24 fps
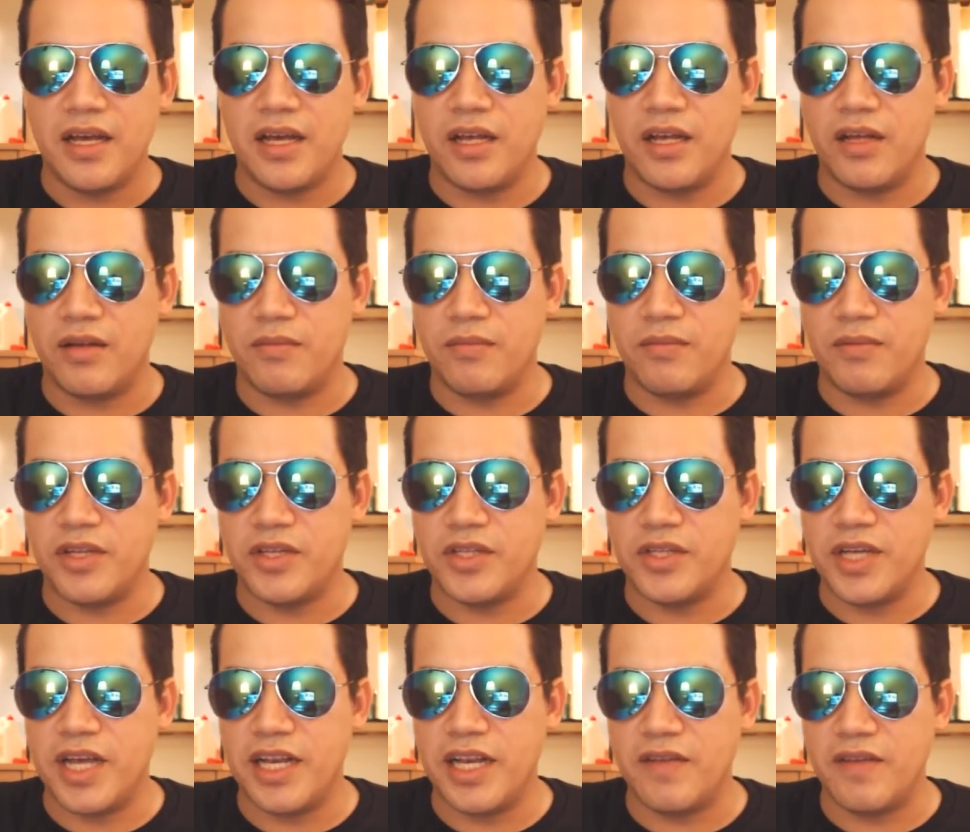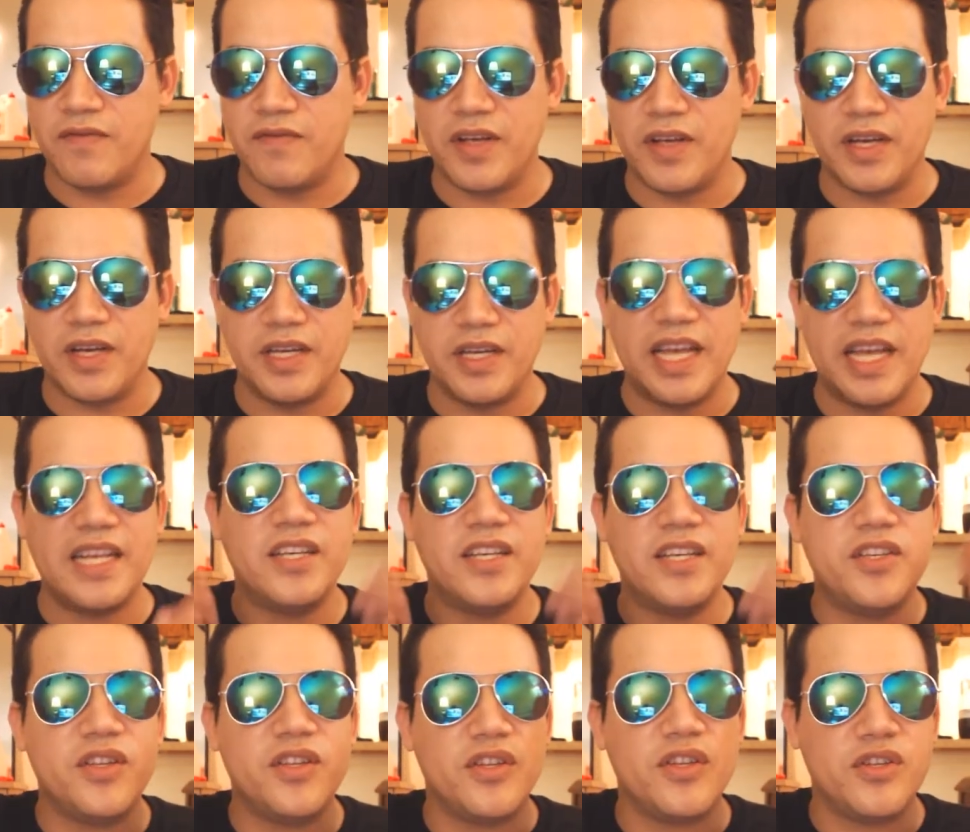Um, this kind of uh,
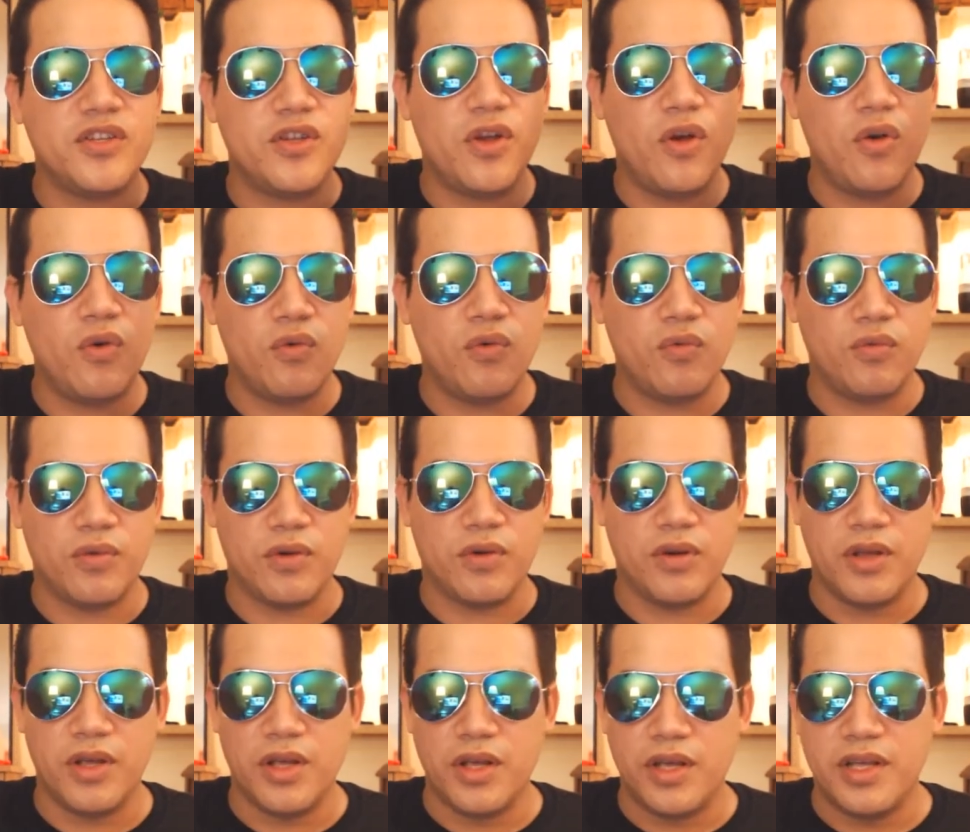get into the zone,